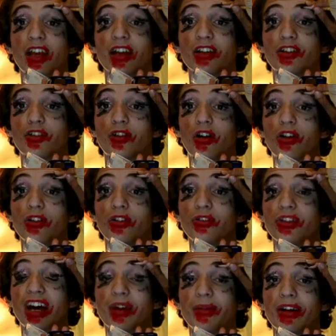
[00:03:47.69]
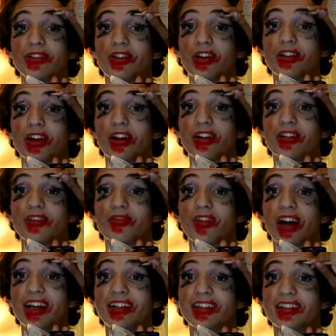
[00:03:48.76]
yeah, draw those eyebrows on there.
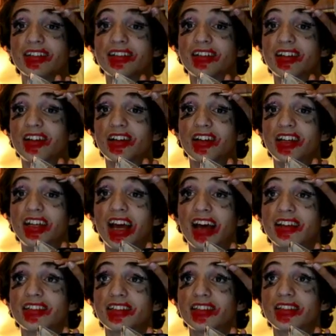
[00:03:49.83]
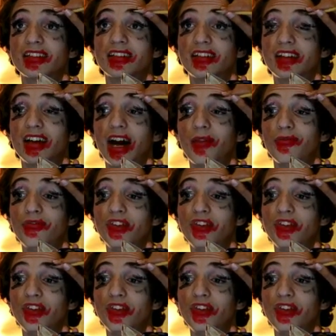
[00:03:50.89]
Right. yes. I'm